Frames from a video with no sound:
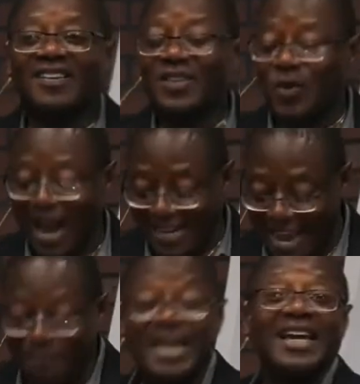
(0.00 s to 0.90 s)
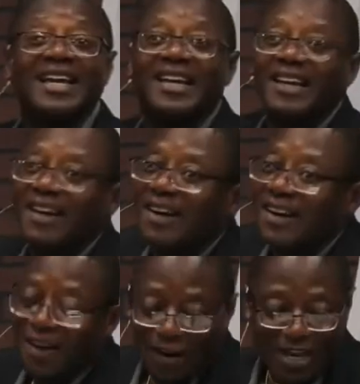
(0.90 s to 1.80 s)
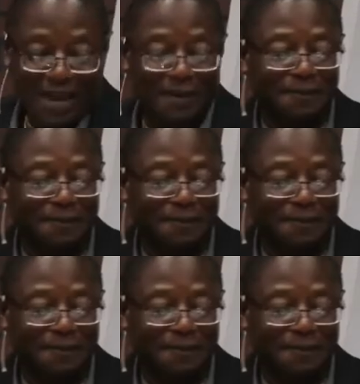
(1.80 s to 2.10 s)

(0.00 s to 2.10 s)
You can hear me? Okay.